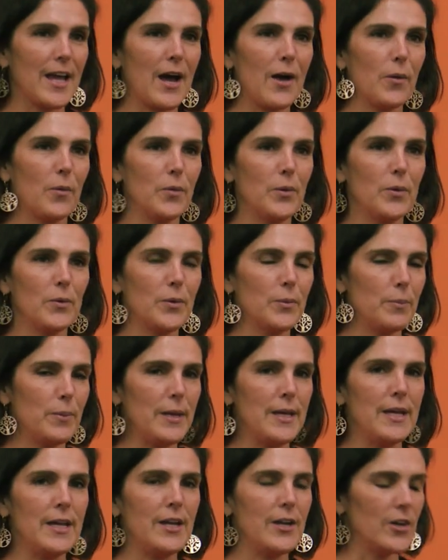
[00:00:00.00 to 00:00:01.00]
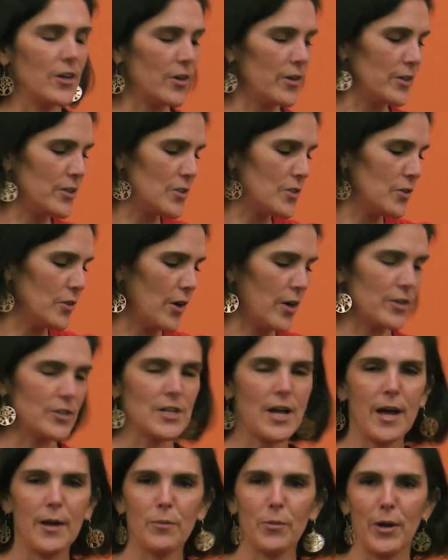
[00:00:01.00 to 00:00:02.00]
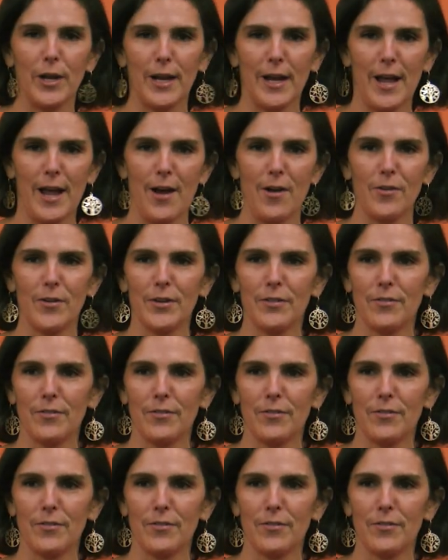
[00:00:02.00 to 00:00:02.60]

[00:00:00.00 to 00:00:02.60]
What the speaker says: we would be here until our time ran out